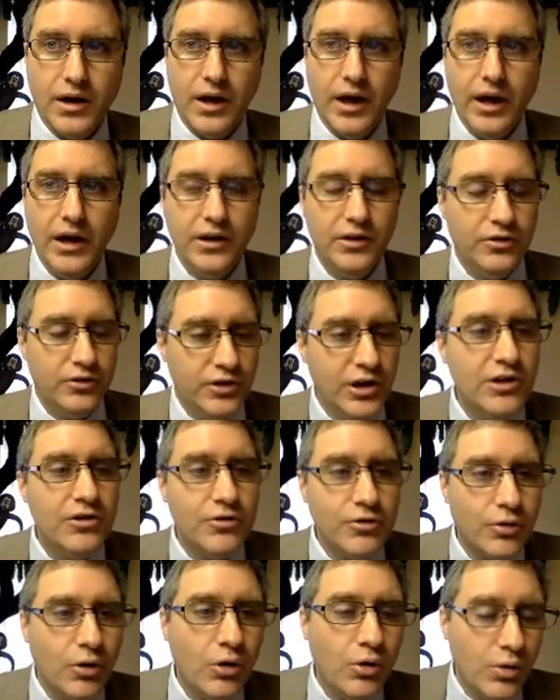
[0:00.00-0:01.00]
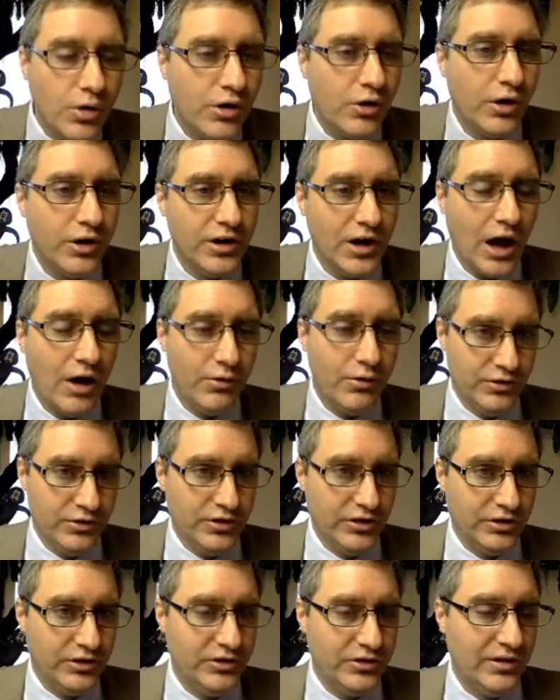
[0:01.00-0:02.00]
A
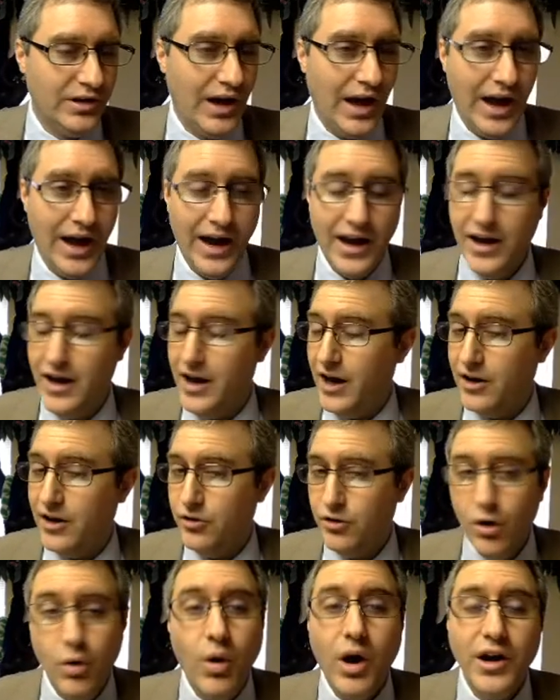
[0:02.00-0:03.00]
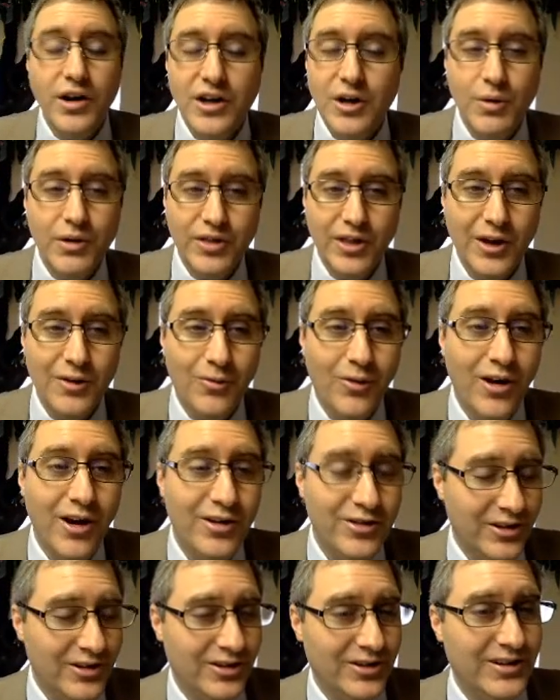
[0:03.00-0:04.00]
dendrochronologist. I had no idea what that
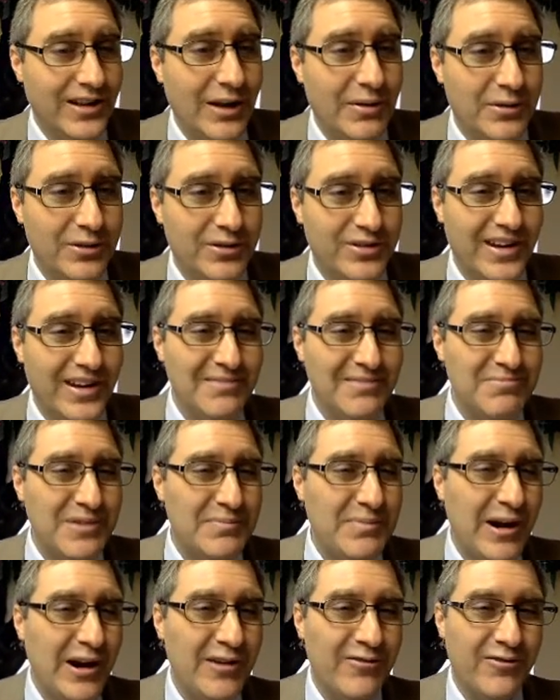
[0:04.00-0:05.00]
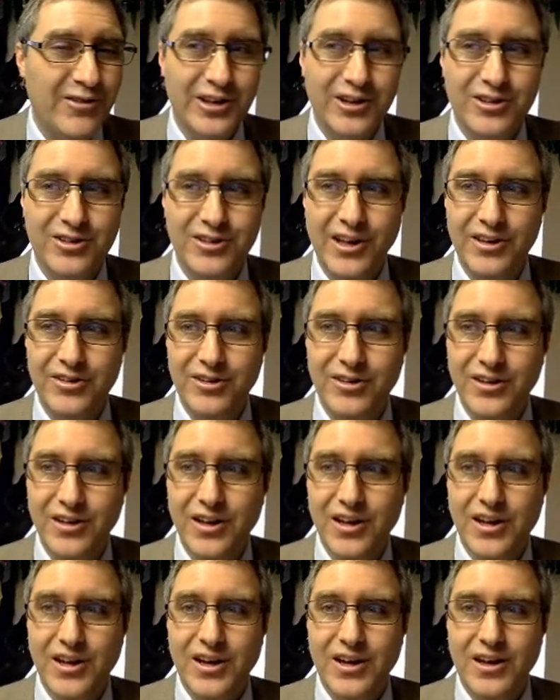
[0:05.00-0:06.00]
was until I was preparing for this lesson.
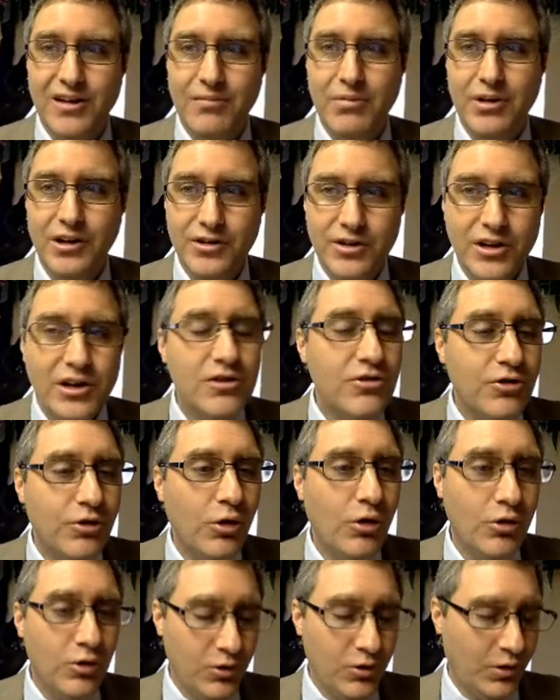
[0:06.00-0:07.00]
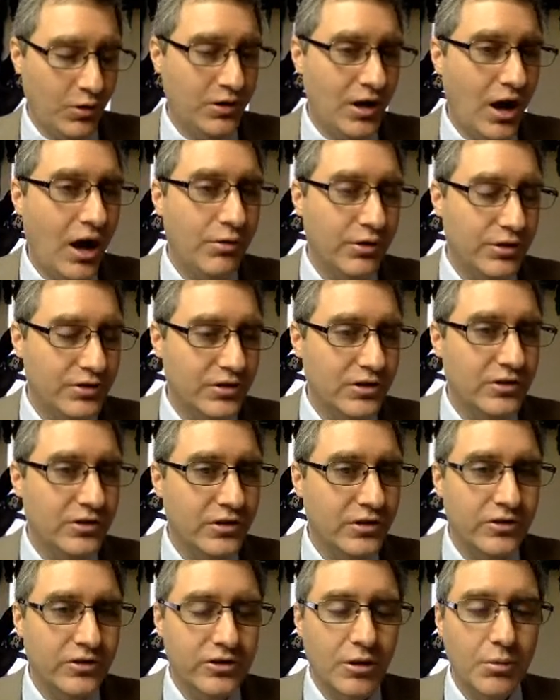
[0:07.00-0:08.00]
But a dendrochronologist
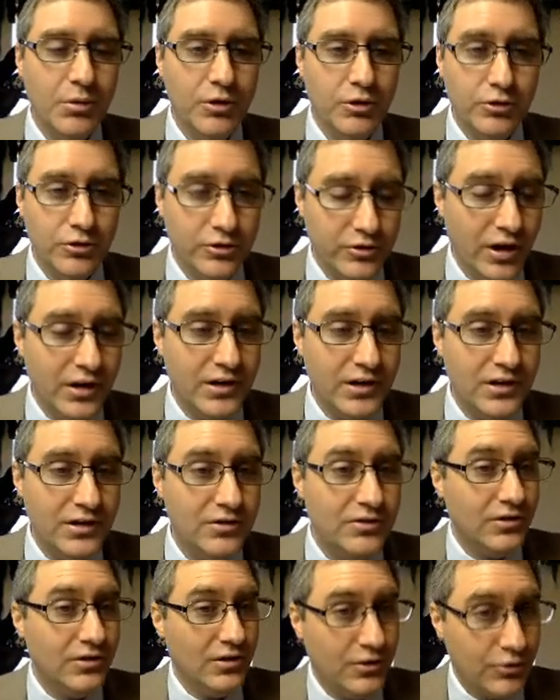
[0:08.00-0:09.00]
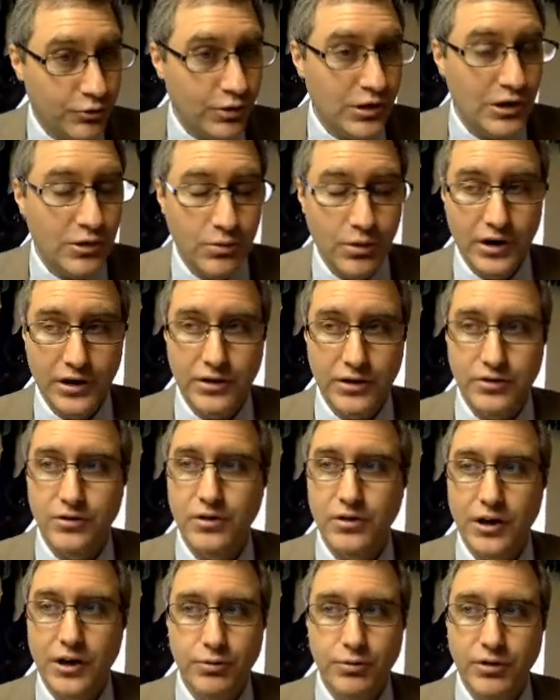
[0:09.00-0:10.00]
is someone who studies tree rings.
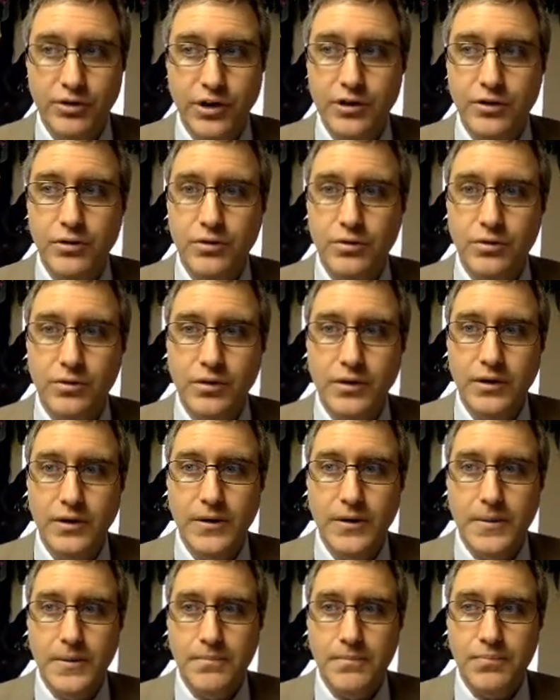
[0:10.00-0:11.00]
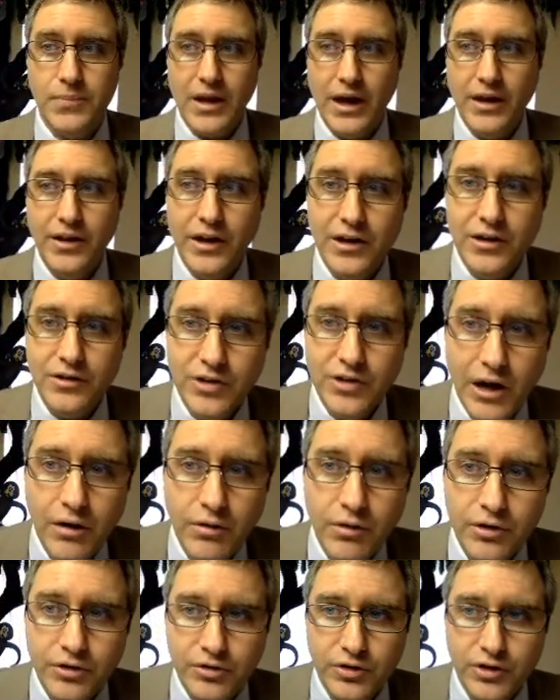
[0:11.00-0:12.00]
That's what they do. And they can
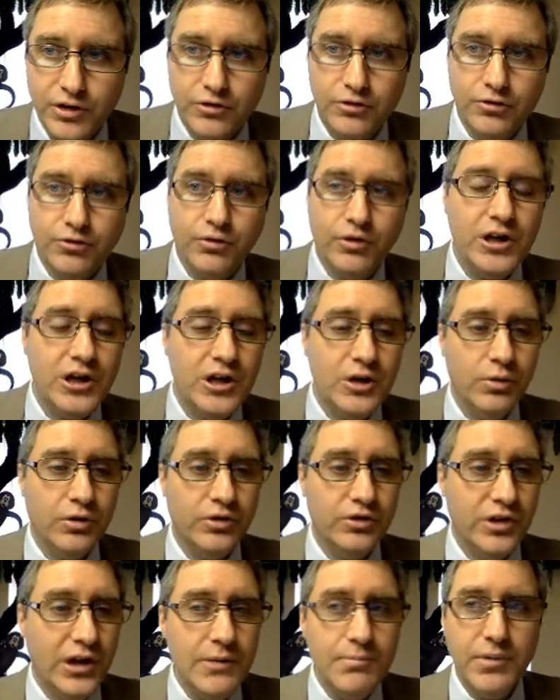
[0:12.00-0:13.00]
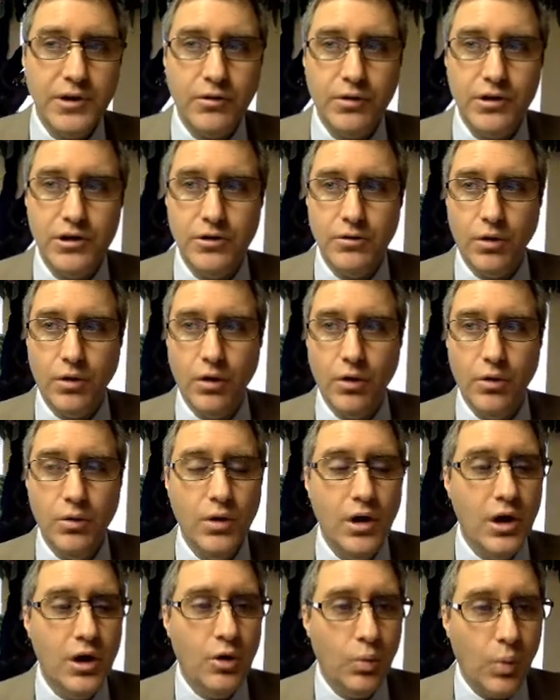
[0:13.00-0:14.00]
tell us that a tree will typically grow
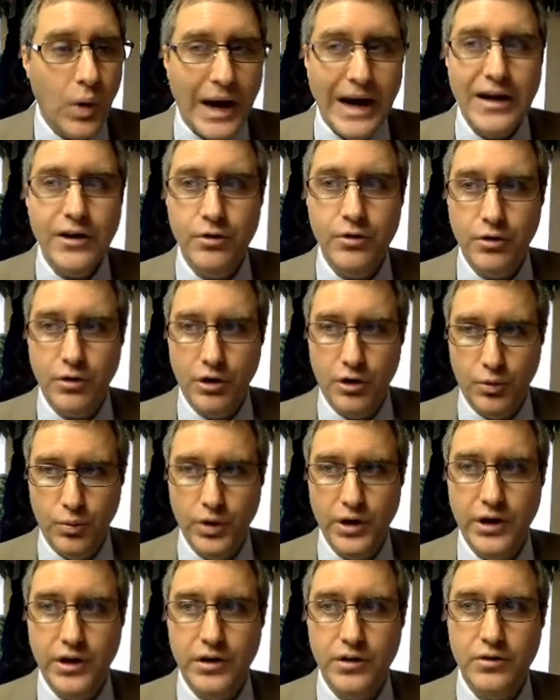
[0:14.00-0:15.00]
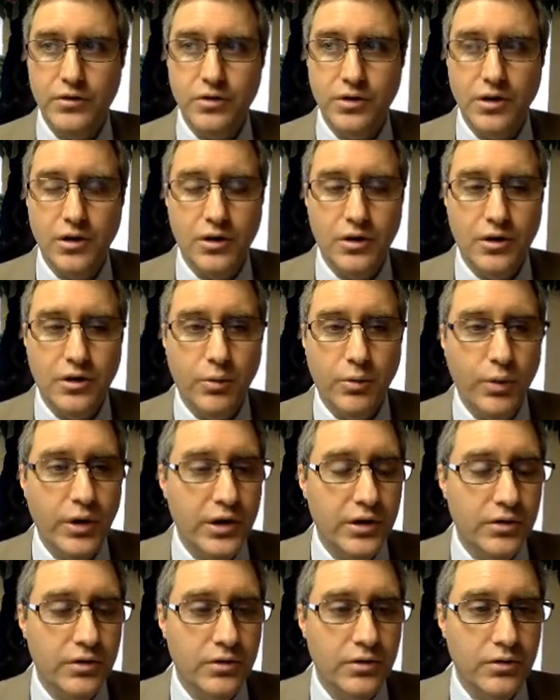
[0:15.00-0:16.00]
wider rings
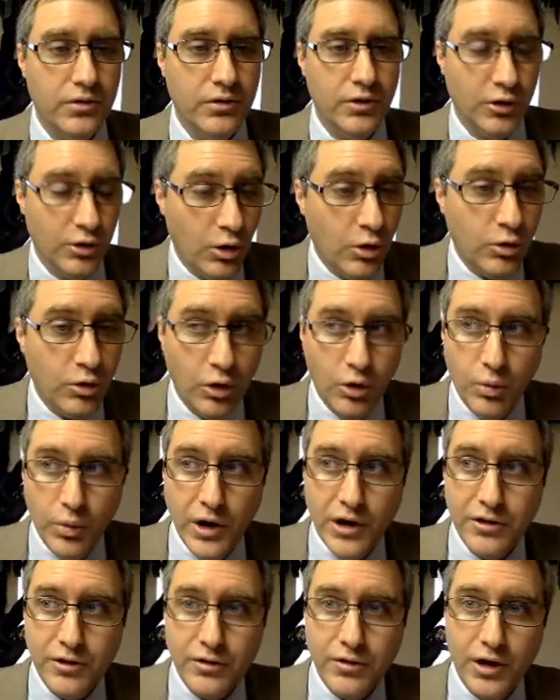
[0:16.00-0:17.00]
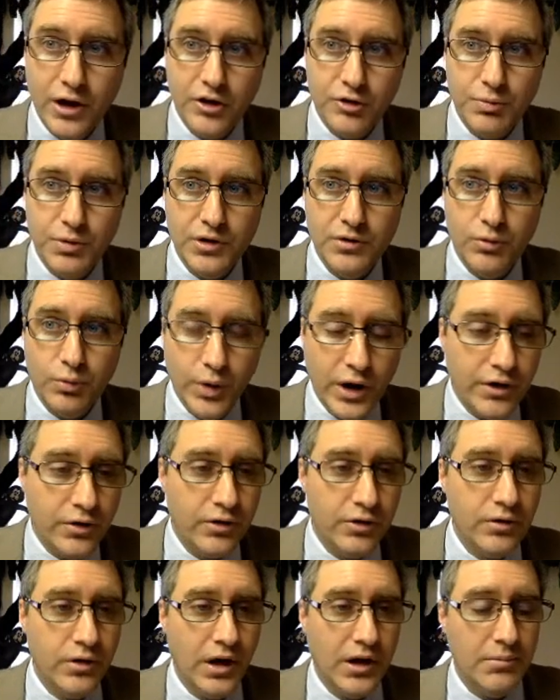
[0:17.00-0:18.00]
when the local weather has been
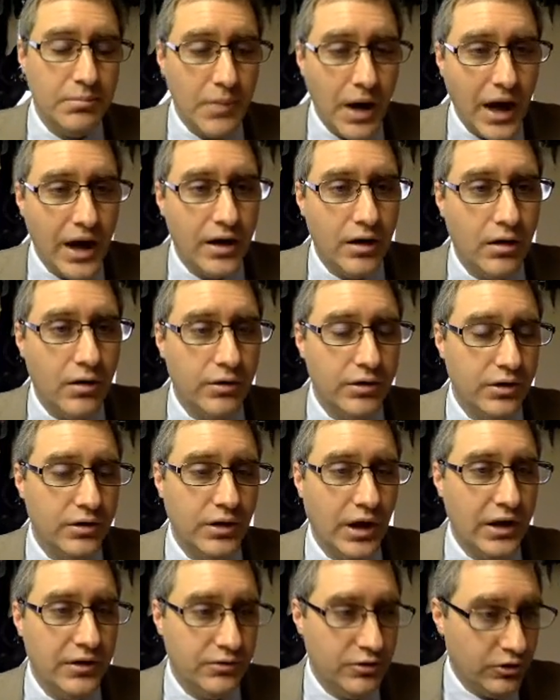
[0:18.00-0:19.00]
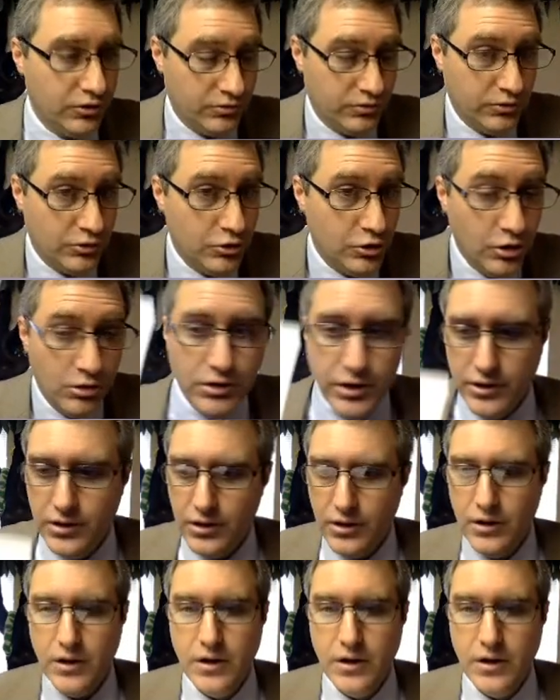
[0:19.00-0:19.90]
wetter and mild and, and just good.